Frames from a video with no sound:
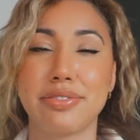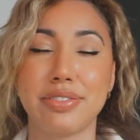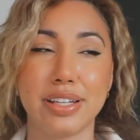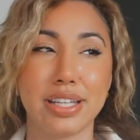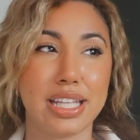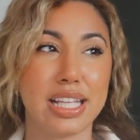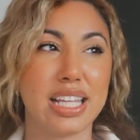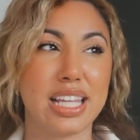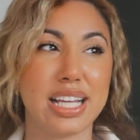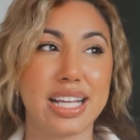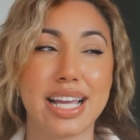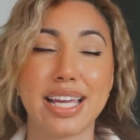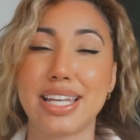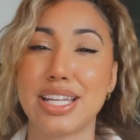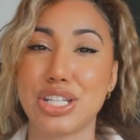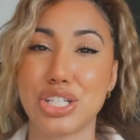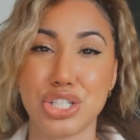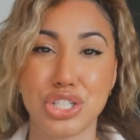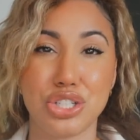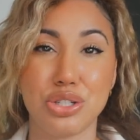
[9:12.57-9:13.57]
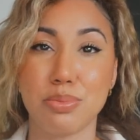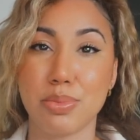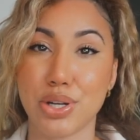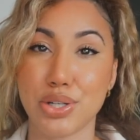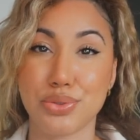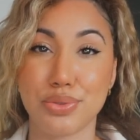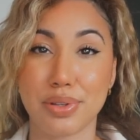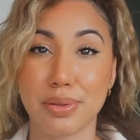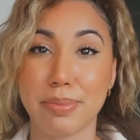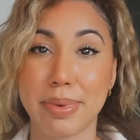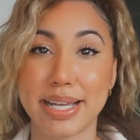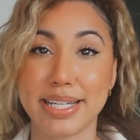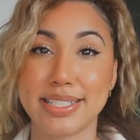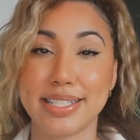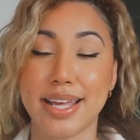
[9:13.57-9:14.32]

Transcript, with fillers: feeling like I didn't do much with my